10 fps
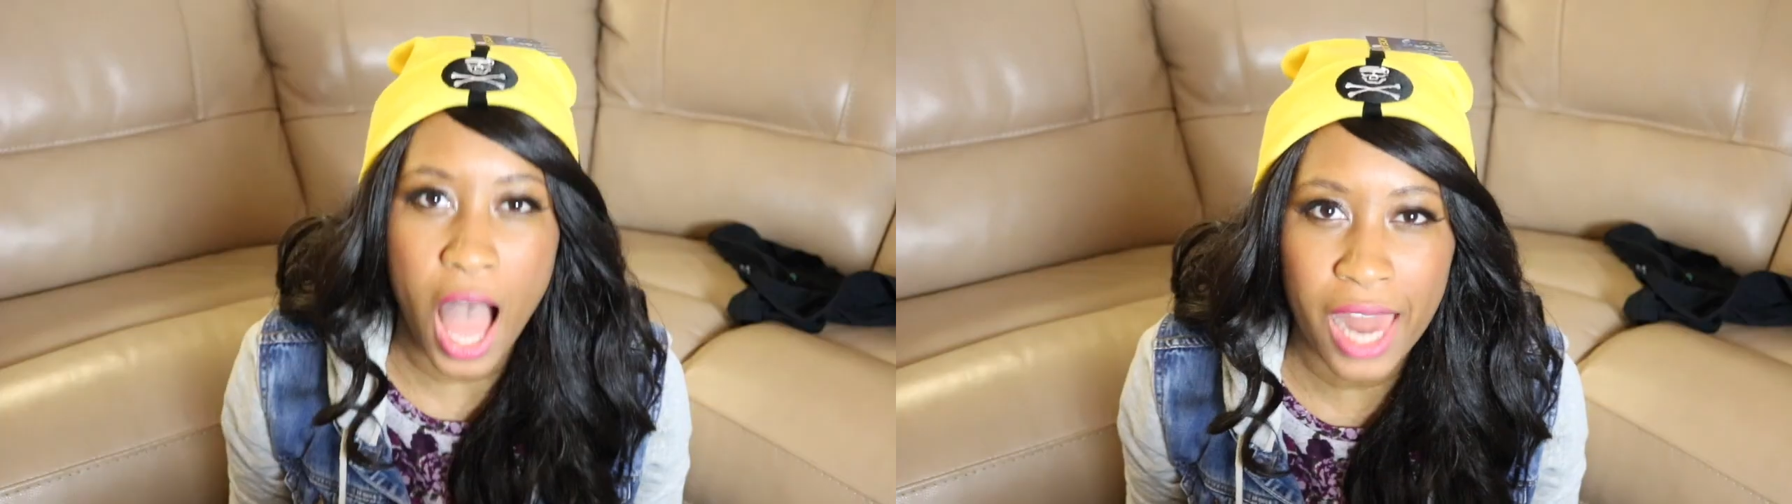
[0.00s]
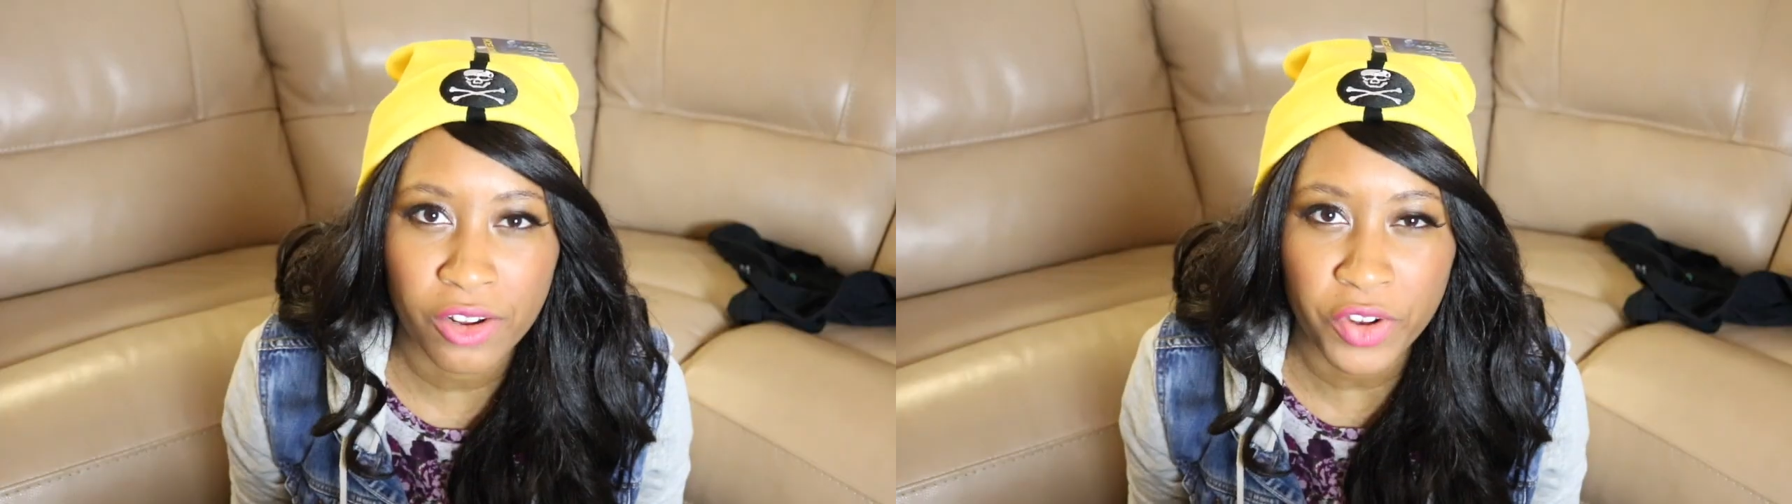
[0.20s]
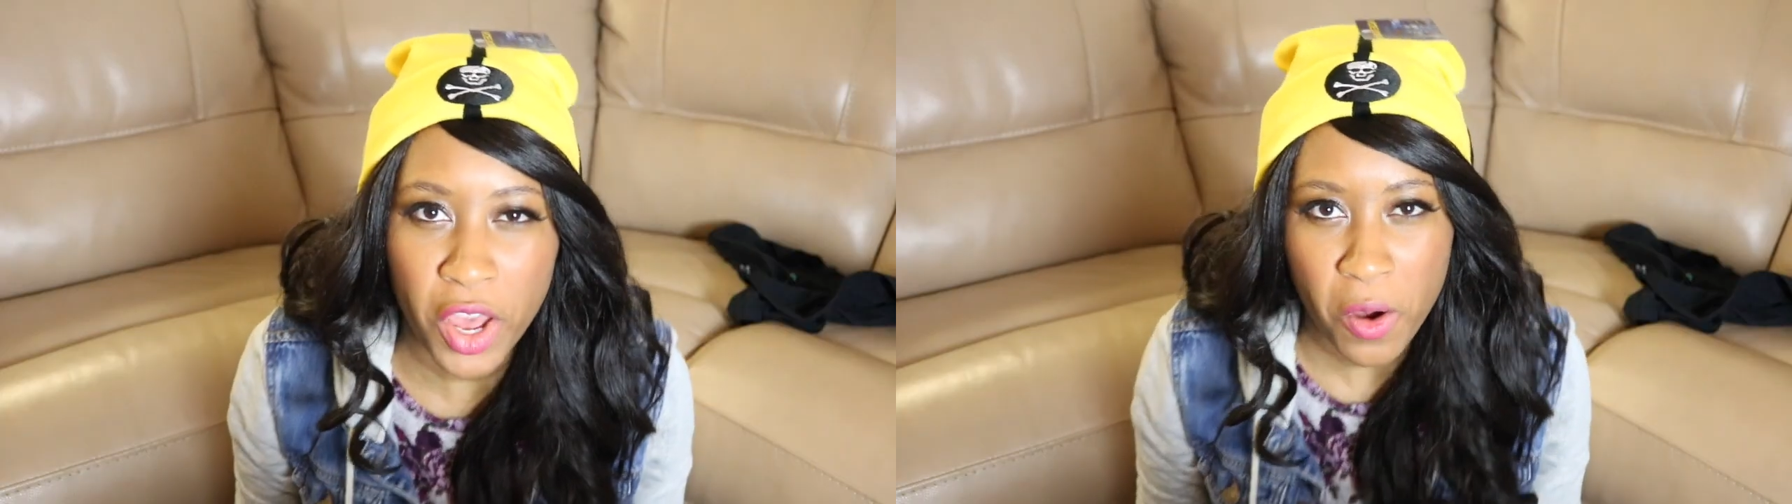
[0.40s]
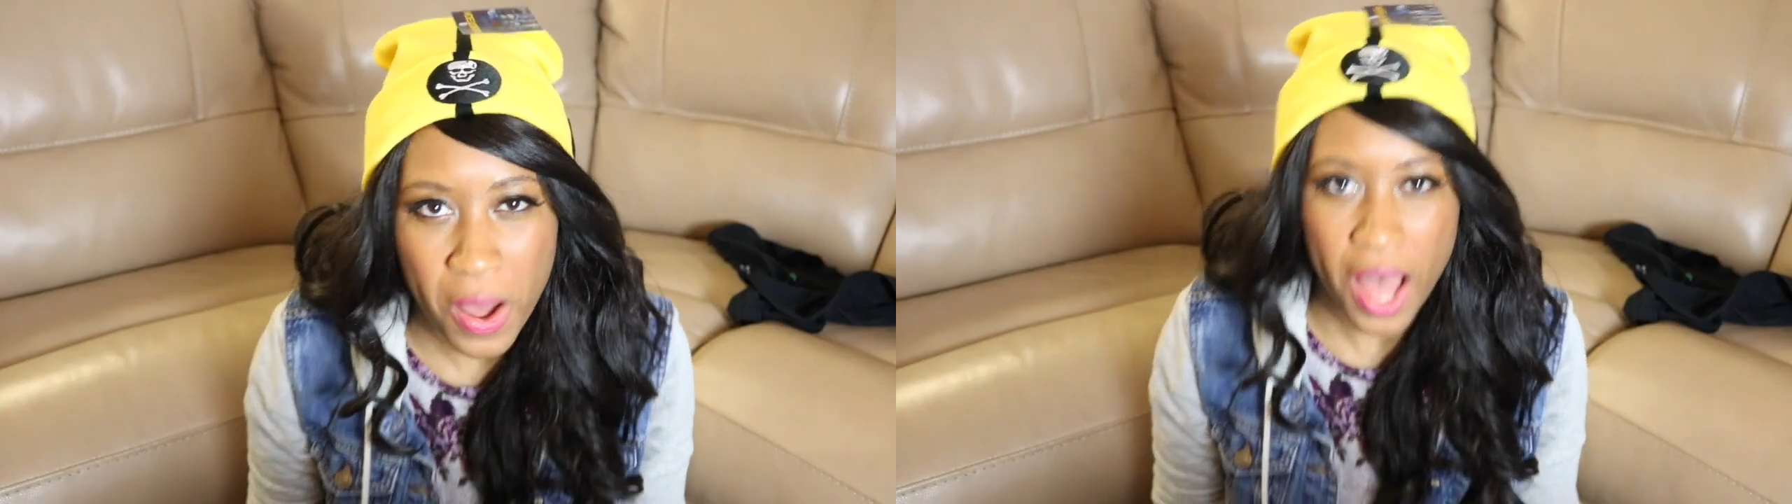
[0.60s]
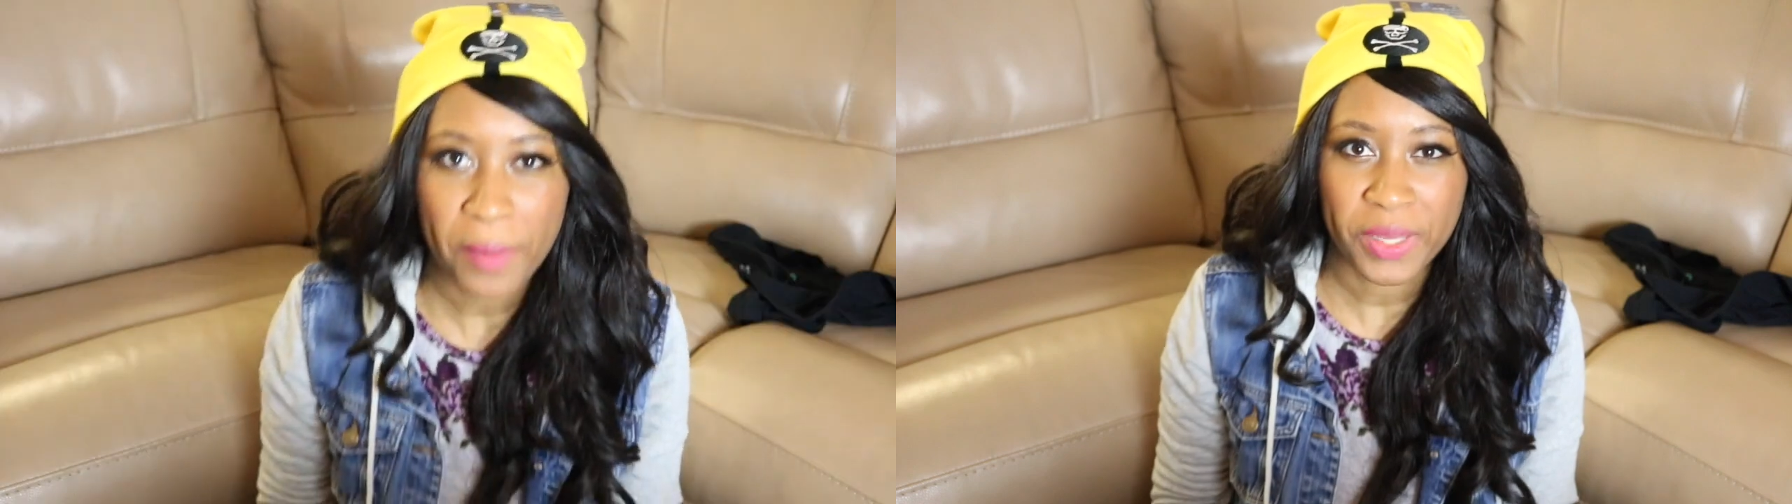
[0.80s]
I don't know.
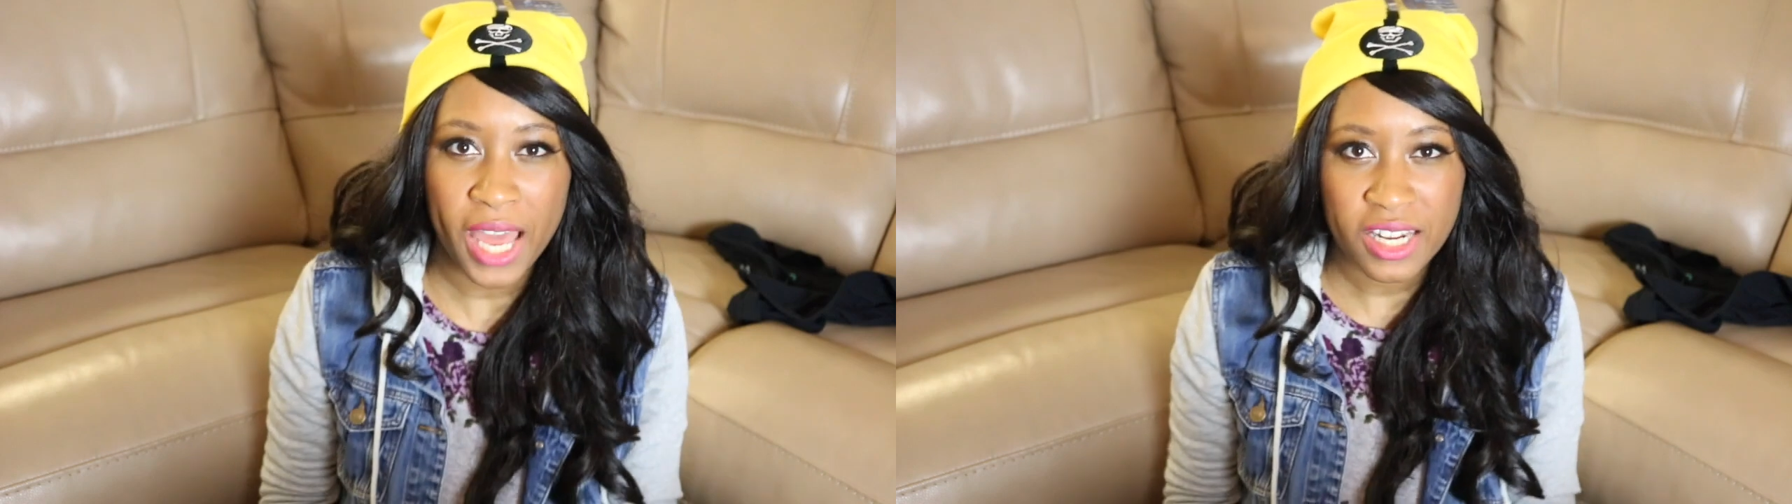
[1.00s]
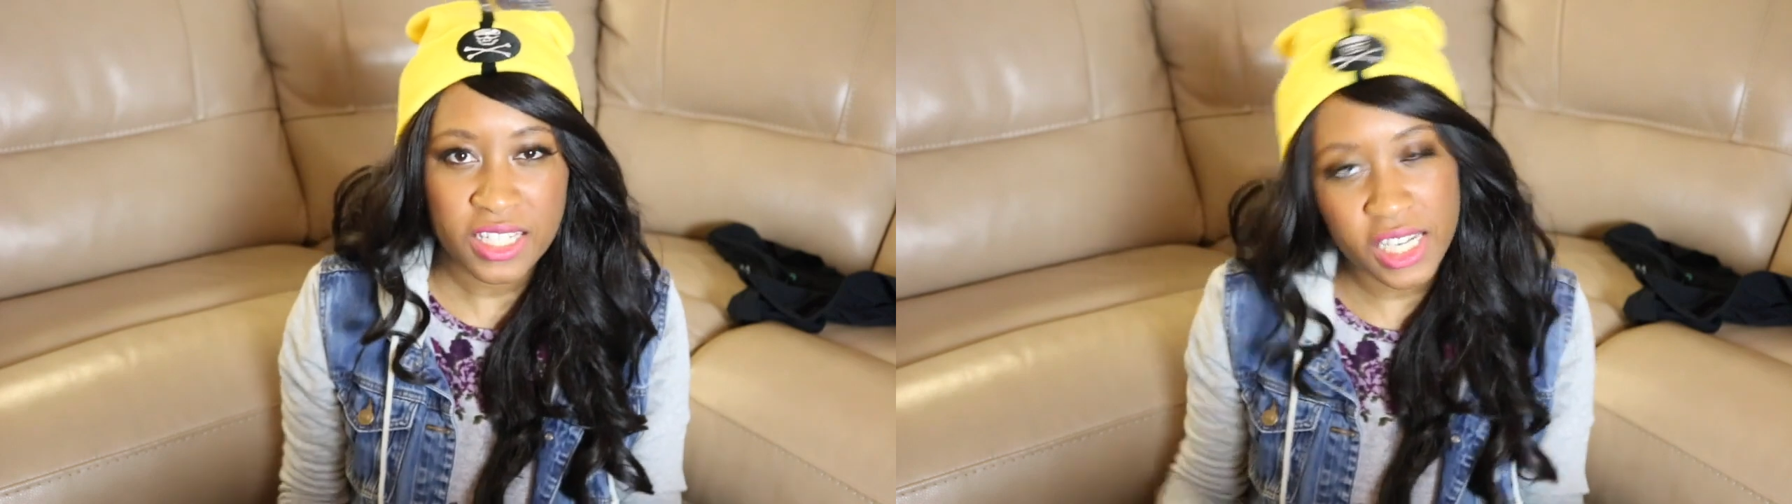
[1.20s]
I'm kind of